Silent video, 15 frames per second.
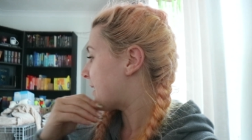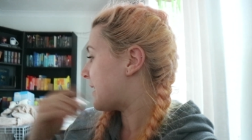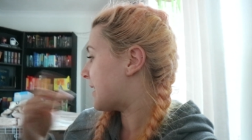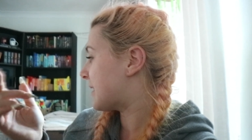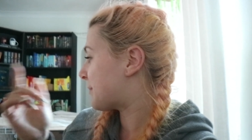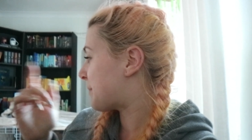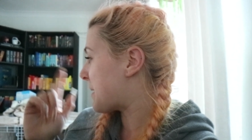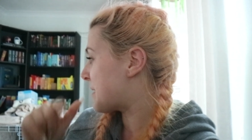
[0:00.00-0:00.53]

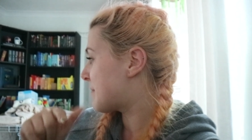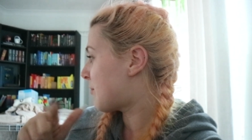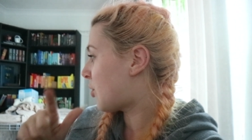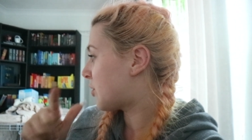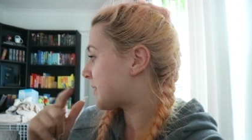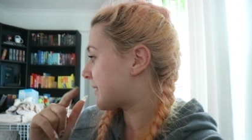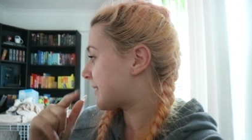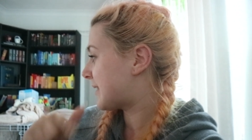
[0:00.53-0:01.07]
he's being
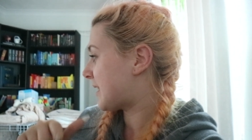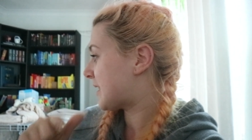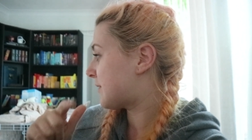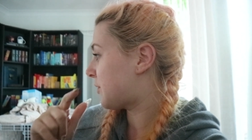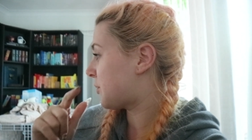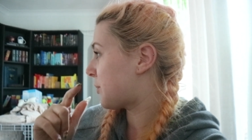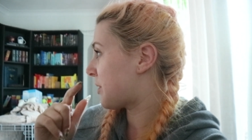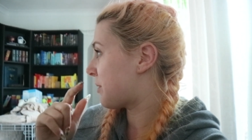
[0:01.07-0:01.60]
more
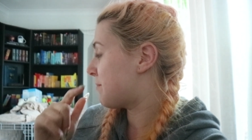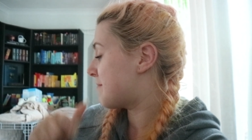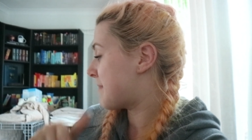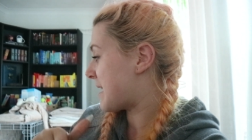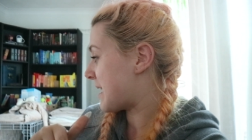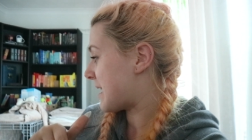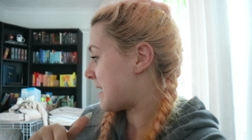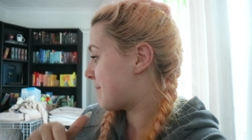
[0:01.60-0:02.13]
successful with
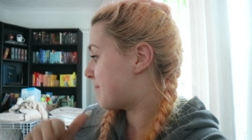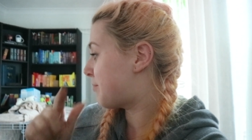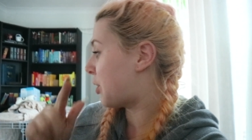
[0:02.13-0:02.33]
me,